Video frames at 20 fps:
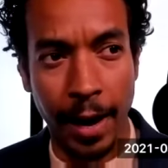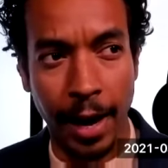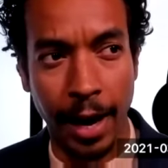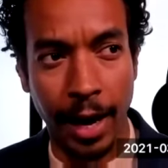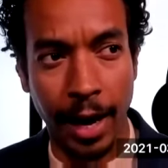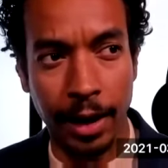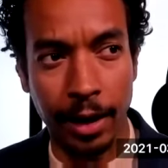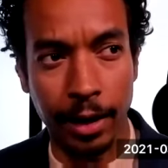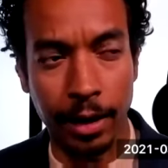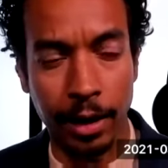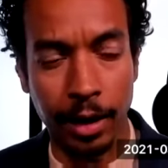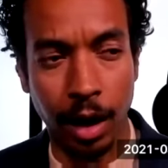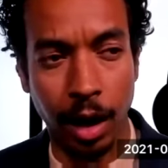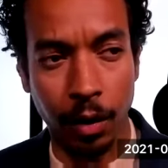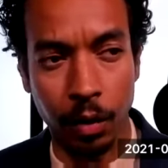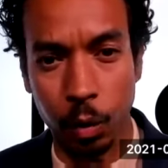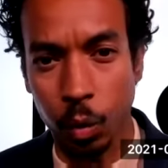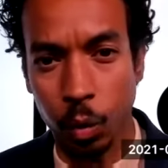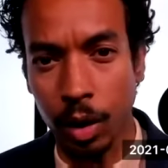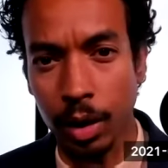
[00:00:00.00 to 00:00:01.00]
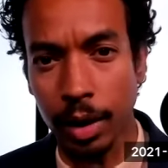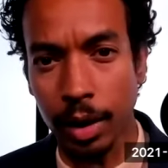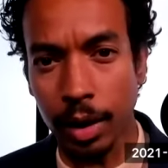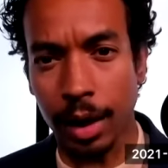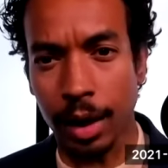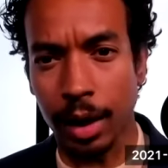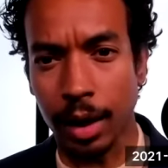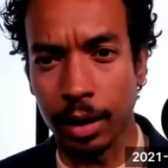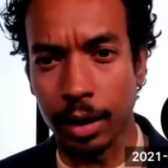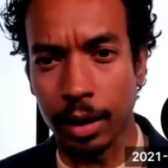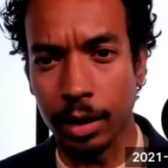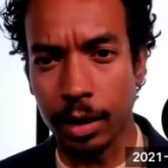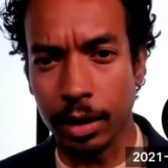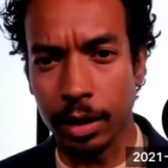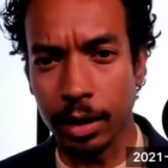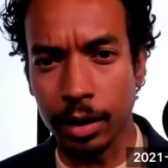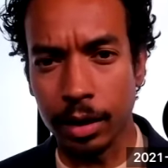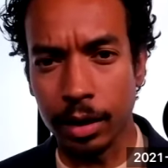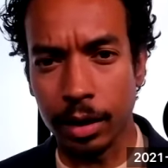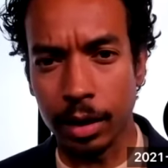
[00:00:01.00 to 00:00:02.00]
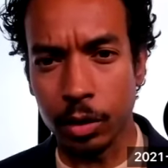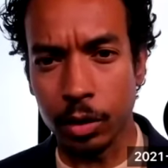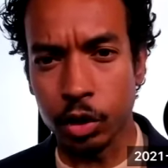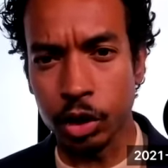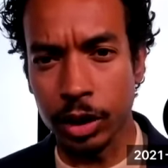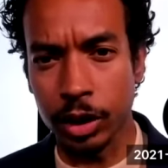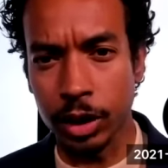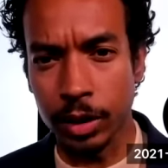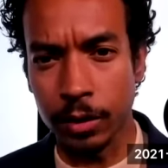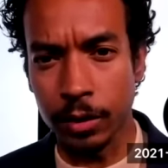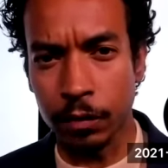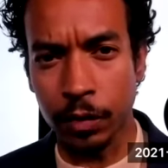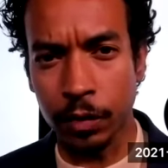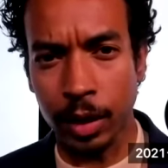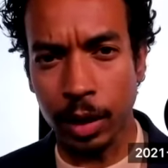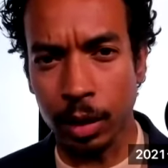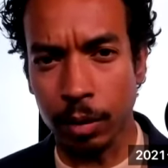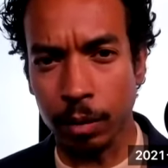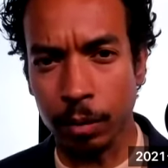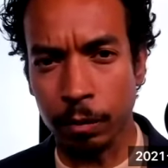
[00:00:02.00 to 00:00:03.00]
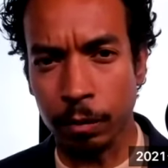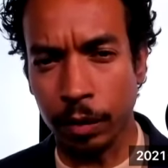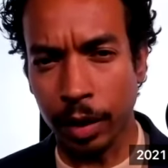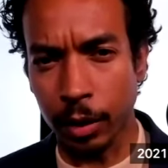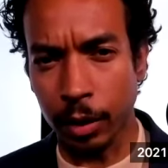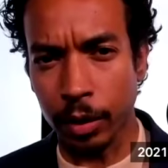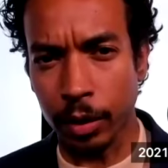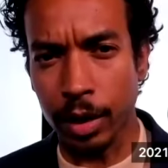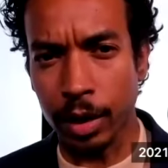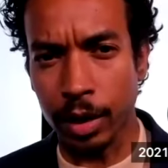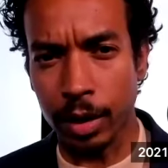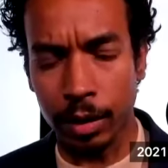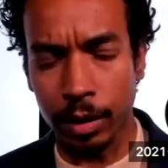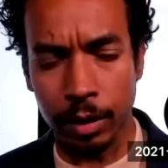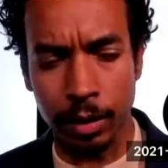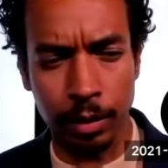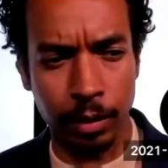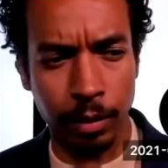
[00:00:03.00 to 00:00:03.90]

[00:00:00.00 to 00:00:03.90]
And on the one hand, you know, she felt very,